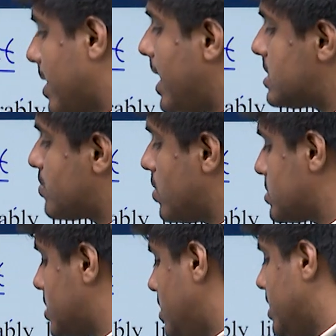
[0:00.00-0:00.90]
gas
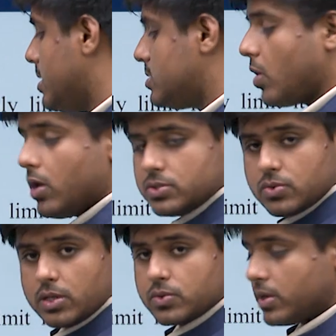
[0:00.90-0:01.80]
production is also
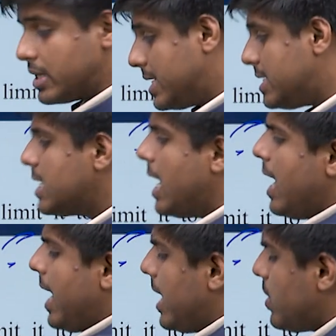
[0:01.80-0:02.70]
going to increase,
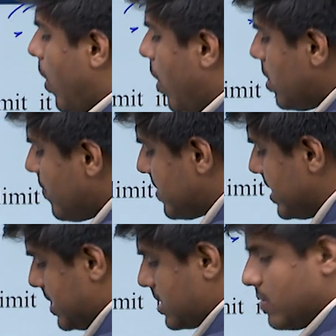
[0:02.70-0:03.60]
and all of
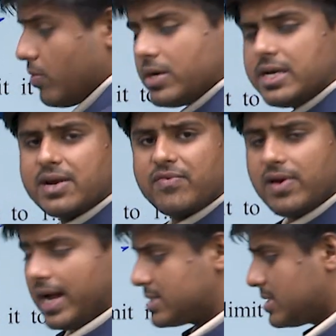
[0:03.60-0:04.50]
it, what it
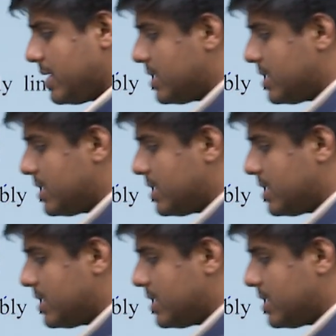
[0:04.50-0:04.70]
reflects